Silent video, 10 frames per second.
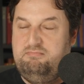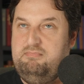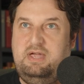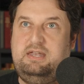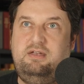
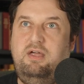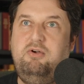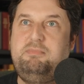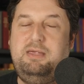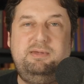I don't
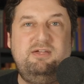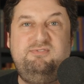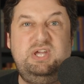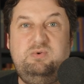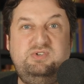know, maybe a
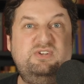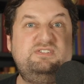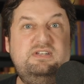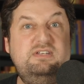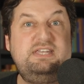few
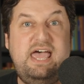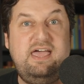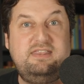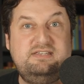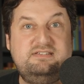dozen
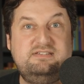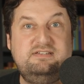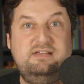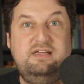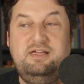deaths
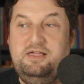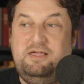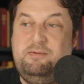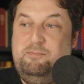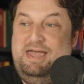
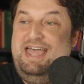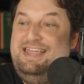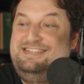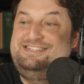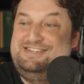
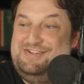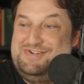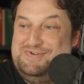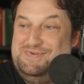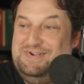compared
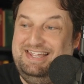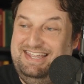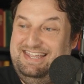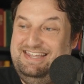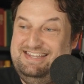to
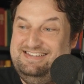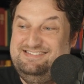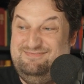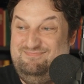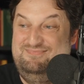
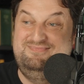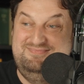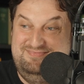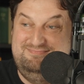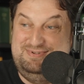
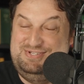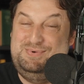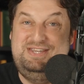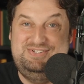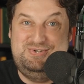
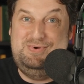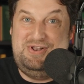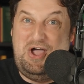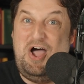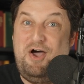between two
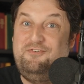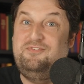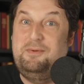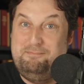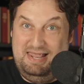and a
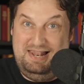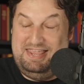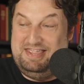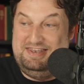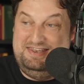half
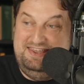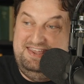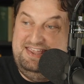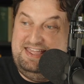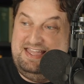million
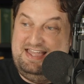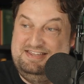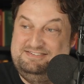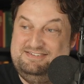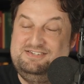
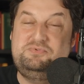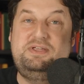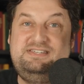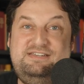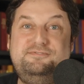and
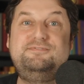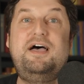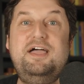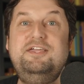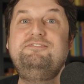
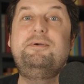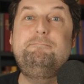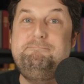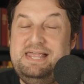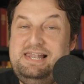25
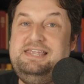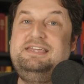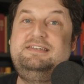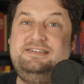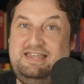
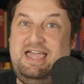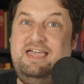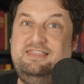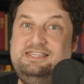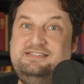million
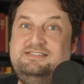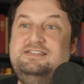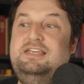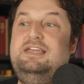deaths